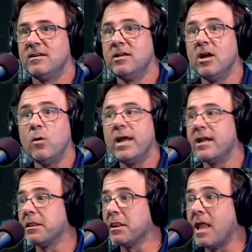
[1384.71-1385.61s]
And
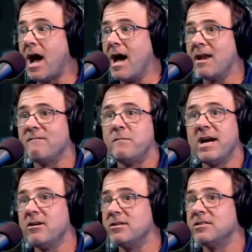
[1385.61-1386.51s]
a lot of
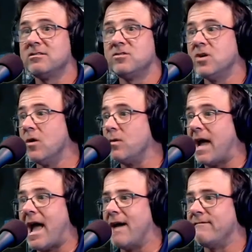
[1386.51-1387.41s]
marriages don't
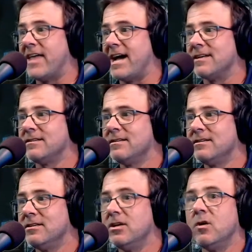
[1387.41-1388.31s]
have that.
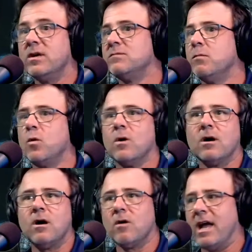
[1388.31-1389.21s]
It's
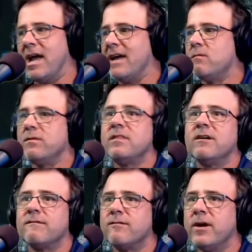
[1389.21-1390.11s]
more, okay, hey,
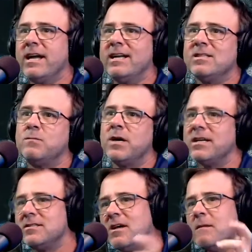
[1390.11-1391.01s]
they're friends, but
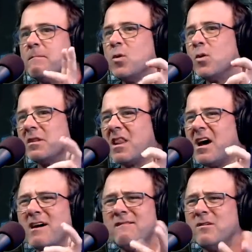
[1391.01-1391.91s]
it's more
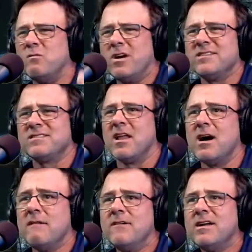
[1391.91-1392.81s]
love. And what is
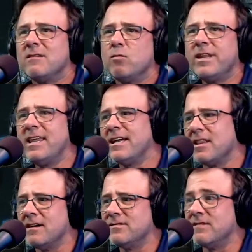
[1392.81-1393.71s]
love? We think
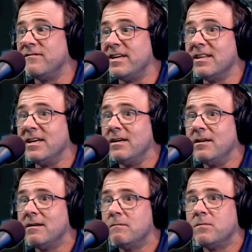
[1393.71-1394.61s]
love's a feeling,
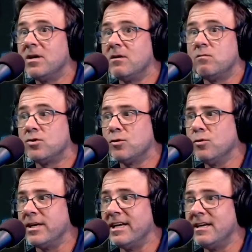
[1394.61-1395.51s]
but it
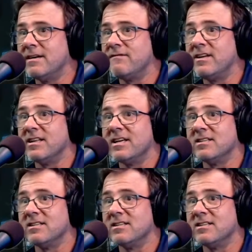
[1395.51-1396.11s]
truly isn't a feeling.